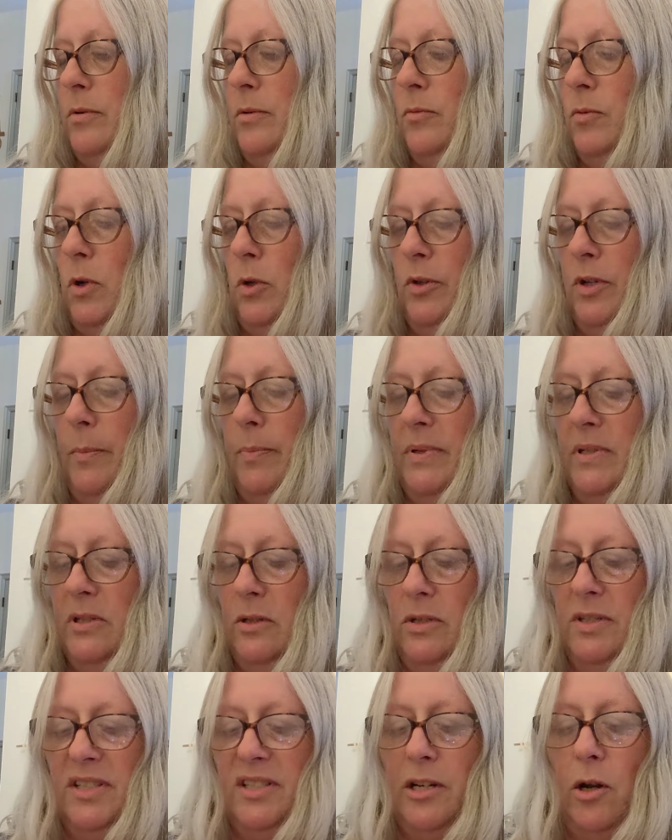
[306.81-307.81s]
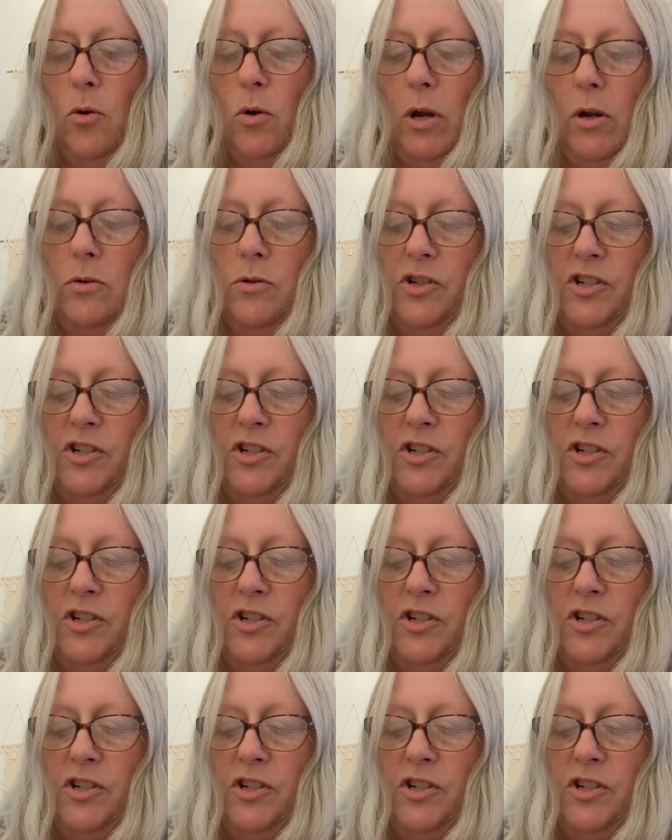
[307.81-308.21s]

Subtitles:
rolled up into a snow cone